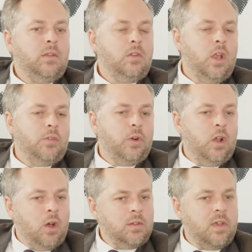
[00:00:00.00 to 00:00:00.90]
you know, for a
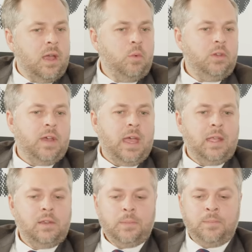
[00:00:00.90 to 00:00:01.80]
long time we've
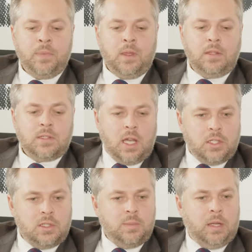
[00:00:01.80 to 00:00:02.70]
had
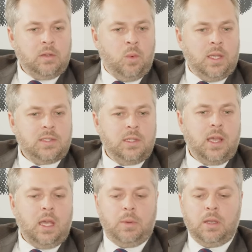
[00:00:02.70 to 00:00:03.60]
discussions about the Western
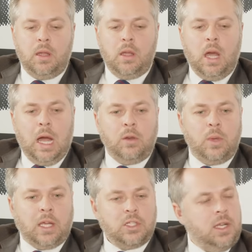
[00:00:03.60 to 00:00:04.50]
Cape and how do
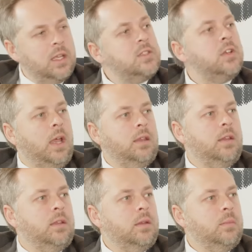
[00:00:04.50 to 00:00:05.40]
we actually insulate
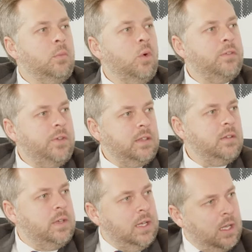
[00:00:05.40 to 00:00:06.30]
it more
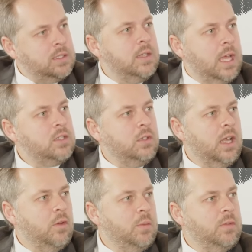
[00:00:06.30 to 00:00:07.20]
effectively against national
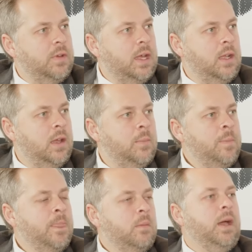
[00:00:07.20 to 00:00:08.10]
government failure
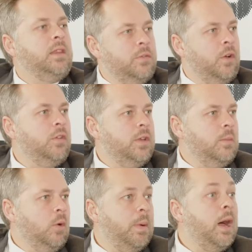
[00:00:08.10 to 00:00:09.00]
by devolving
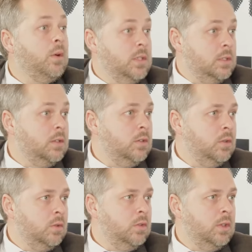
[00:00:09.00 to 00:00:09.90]
more powers
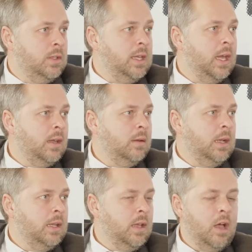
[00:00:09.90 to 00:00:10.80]
to the
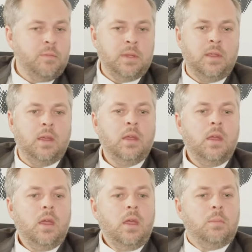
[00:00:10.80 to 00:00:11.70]
DA-led government there.
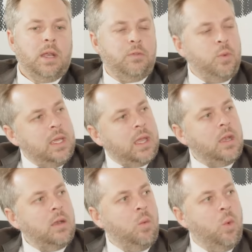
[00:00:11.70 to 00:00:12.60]
But if we
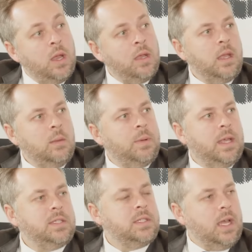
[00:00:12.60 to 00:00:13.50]
can win in
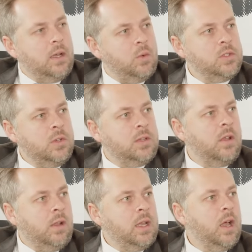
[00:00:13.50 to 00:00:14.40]
places like
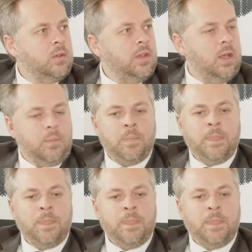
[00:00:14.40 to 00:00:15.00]
KwaZulu-Natal and Gauteng,